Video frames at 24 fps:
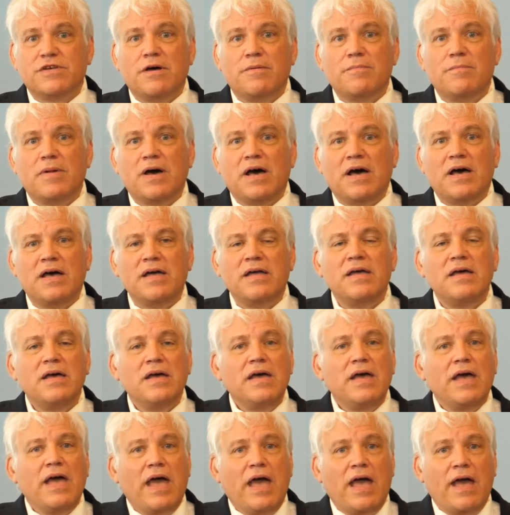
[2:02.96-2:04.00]
come by,
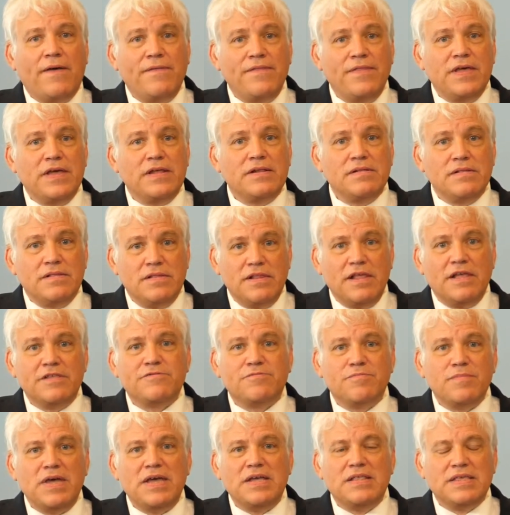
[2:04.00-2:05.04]
and then
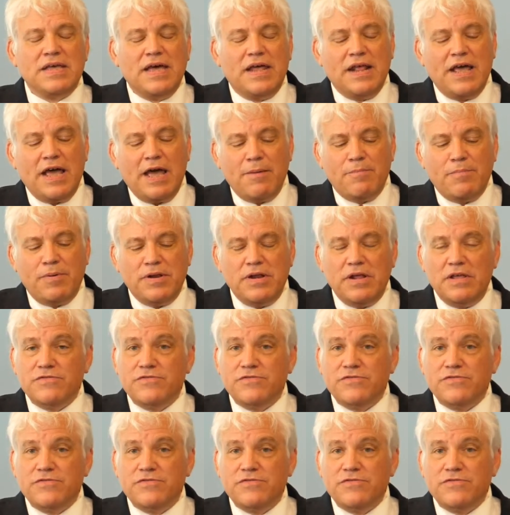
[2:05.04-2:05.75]
let's make that happen.